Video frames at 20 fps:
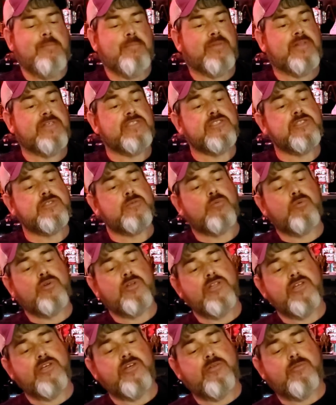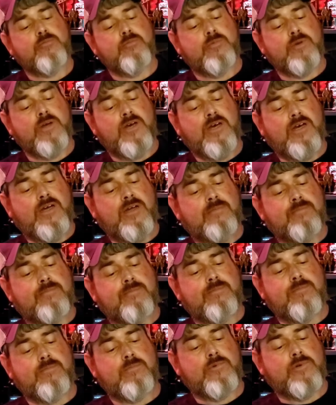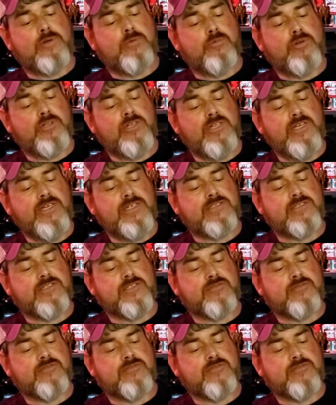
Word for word: But this is a really good uh, release.